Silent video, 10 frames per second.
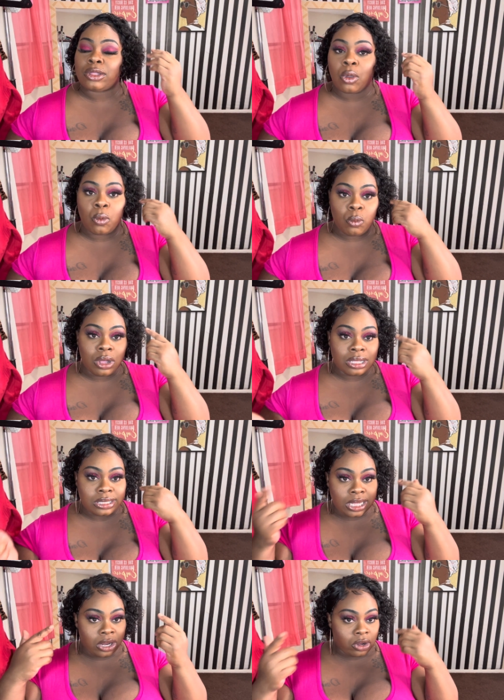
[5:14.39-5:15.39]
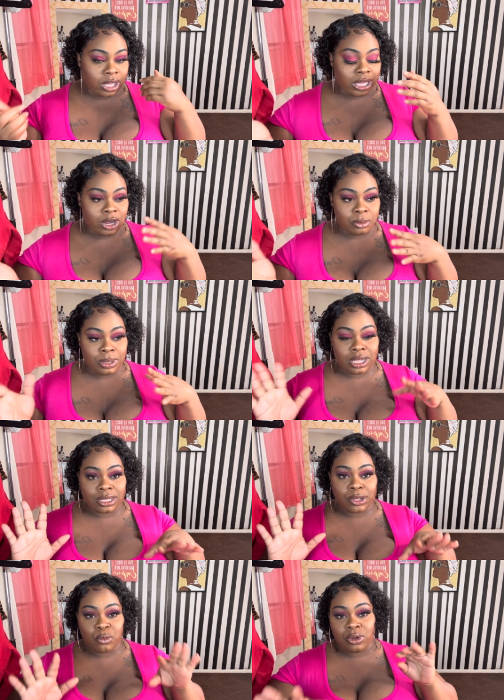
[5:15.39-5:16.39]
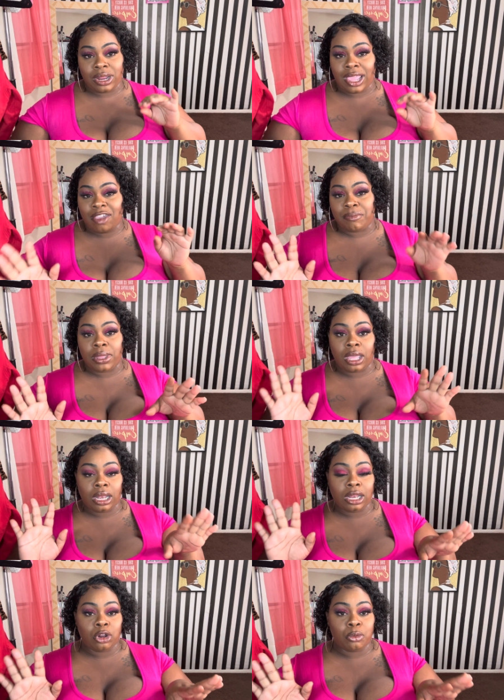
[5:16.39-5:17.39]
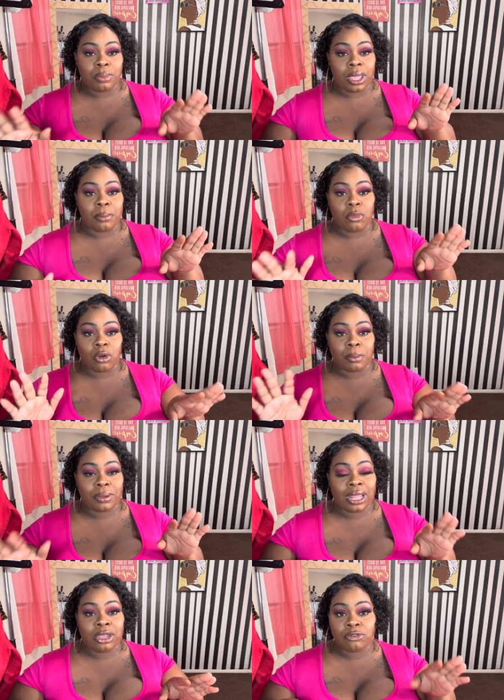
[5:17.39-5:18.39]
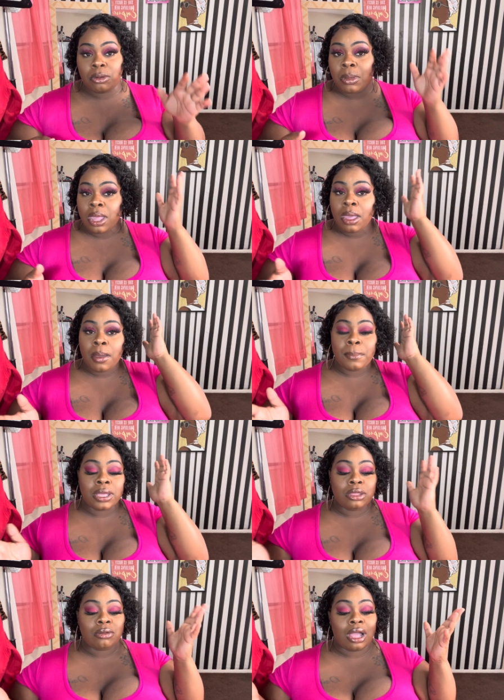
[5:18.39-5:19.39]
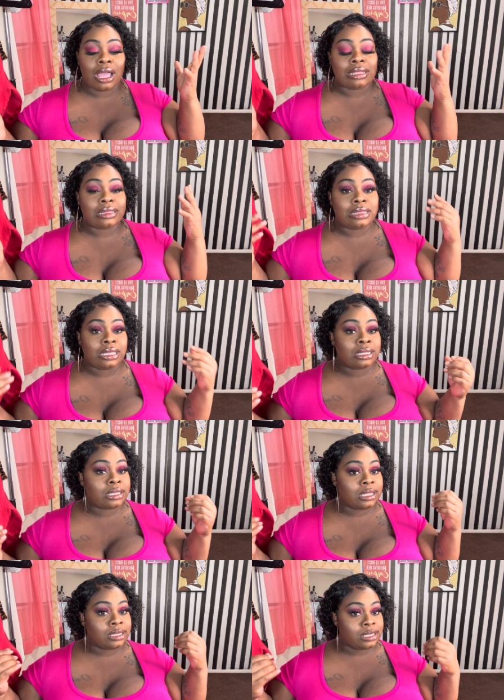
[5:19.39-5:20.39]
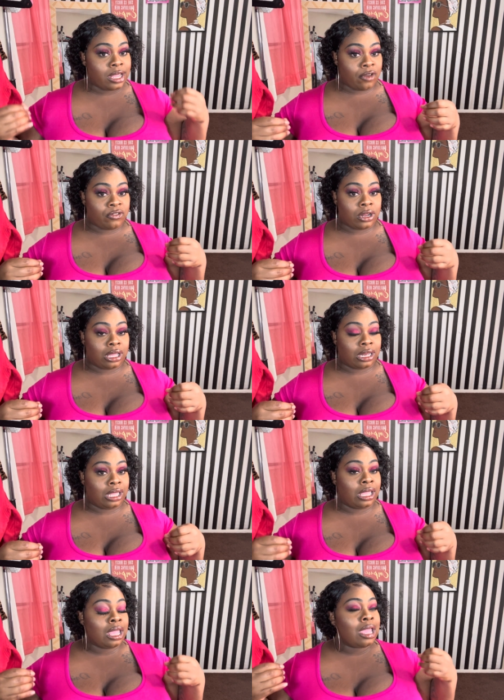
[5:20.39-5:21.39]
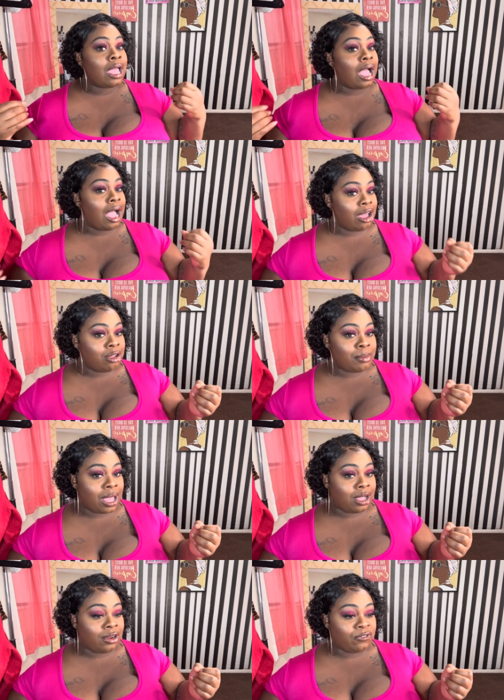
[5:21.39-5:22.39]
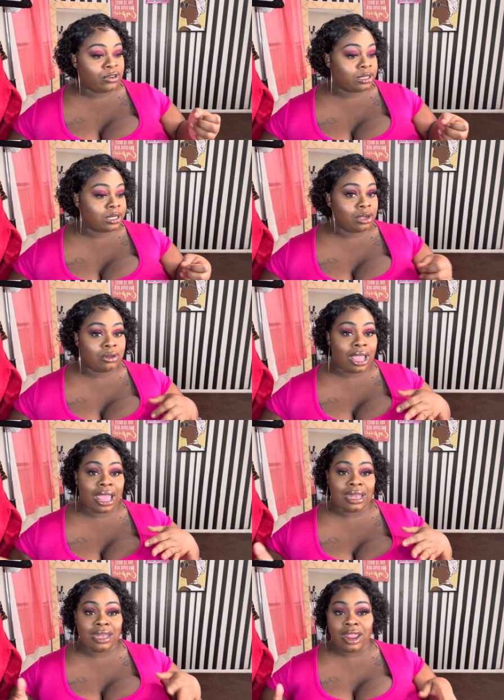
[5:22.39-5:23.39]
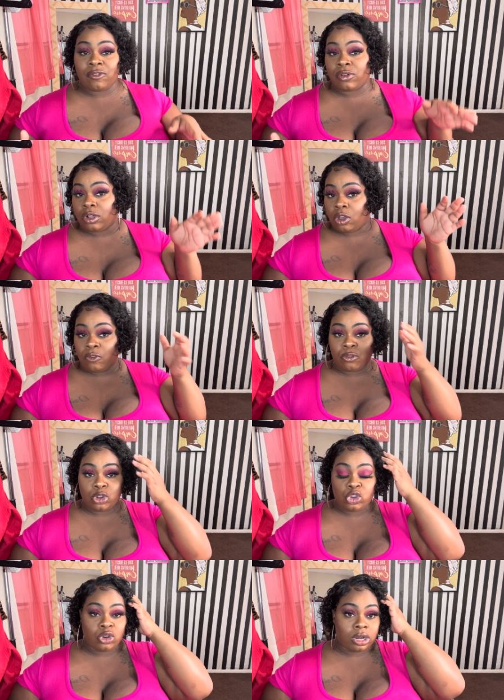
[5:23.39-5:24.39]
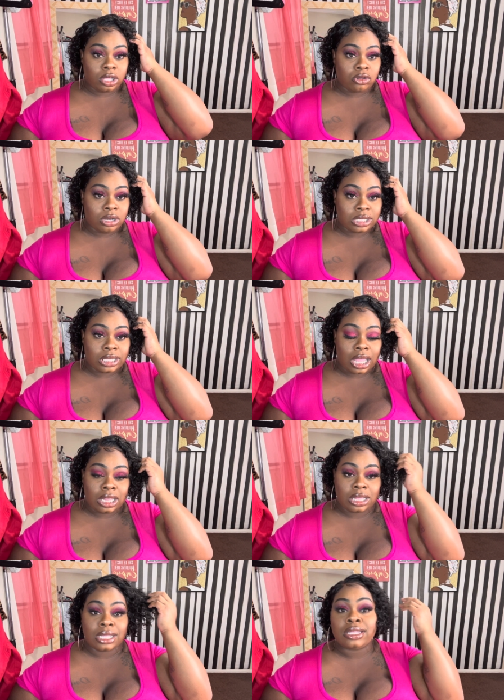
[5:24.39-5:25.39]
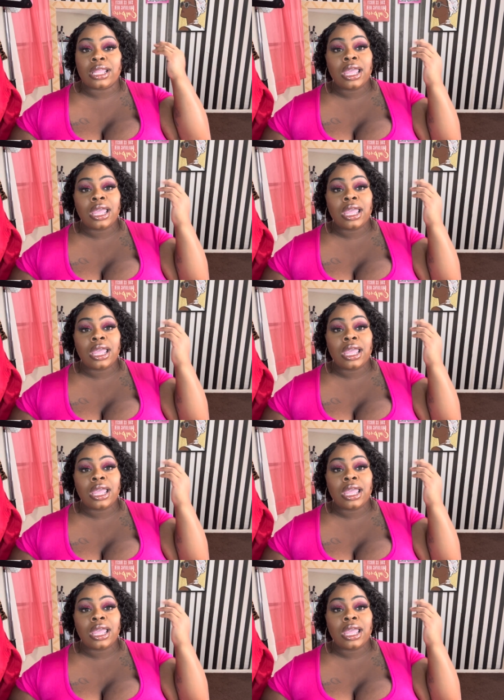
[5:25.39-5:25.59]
was ear to ear because it would have gave me a little bit more playroom. But you guys, this is definitely out of my comfort zone. I never go for short units like this.